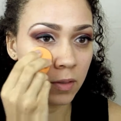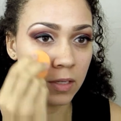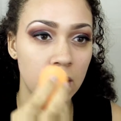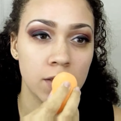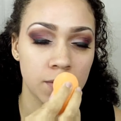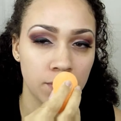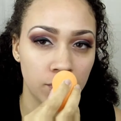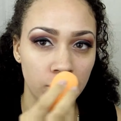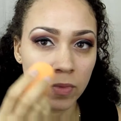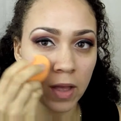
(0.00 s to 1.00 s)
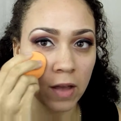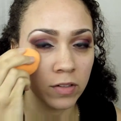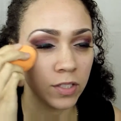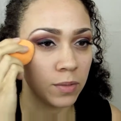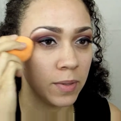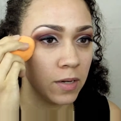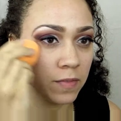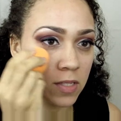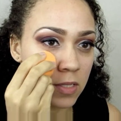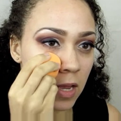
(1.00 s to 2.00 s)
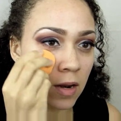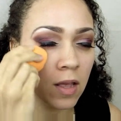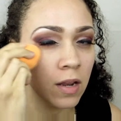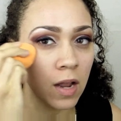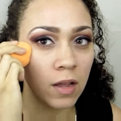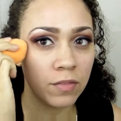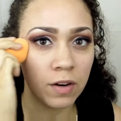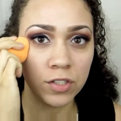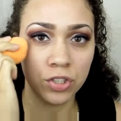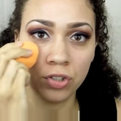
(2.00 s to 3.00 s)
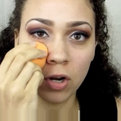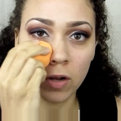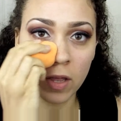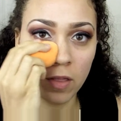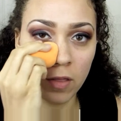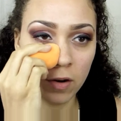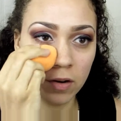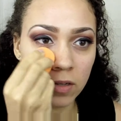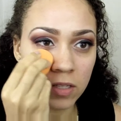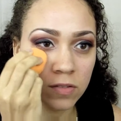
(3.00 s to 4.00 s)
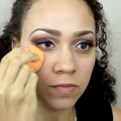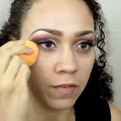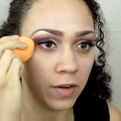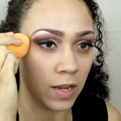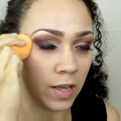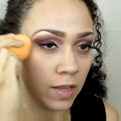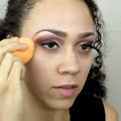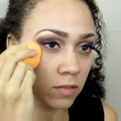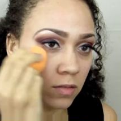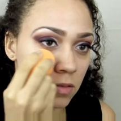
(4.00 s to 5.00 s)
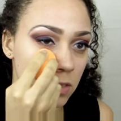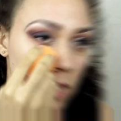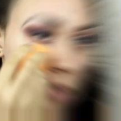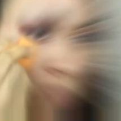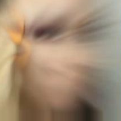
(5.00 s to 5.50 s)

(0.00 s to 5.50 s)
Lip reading: it does have a little bit of a scent. Not very strong either. It's very light scent.